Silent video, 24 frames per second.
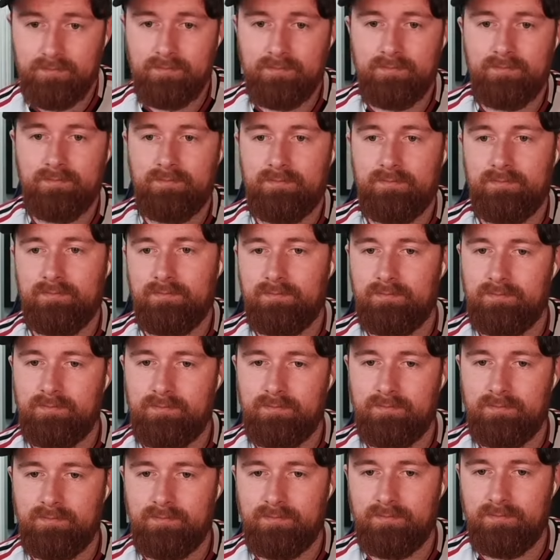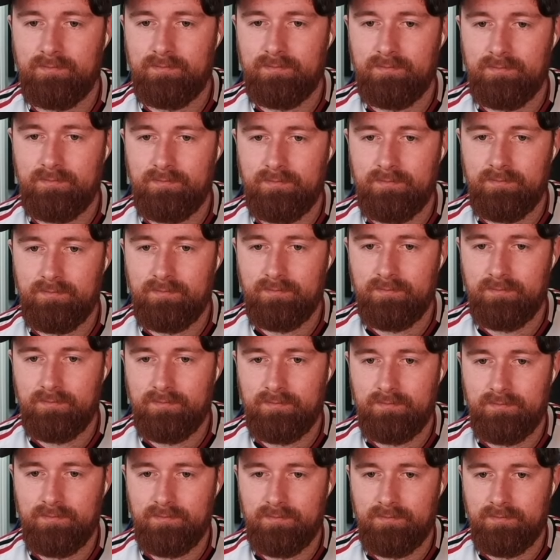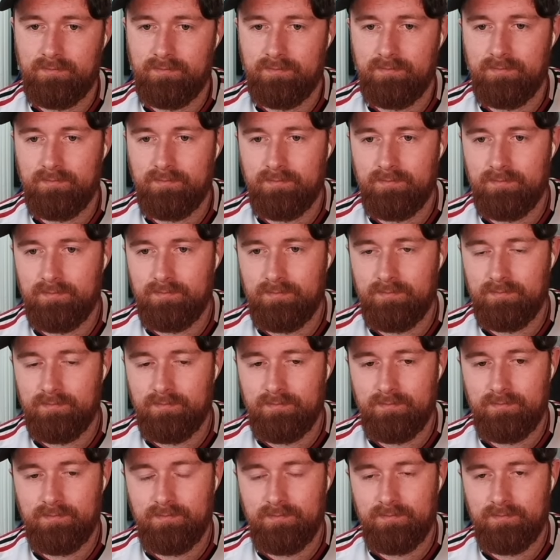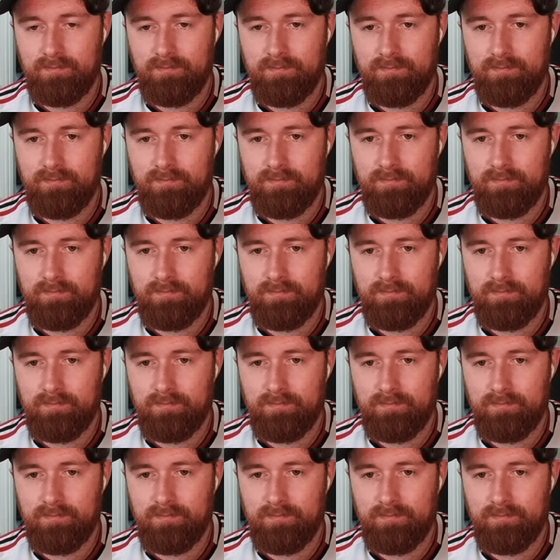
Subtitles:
No words are spoken by the person on screen.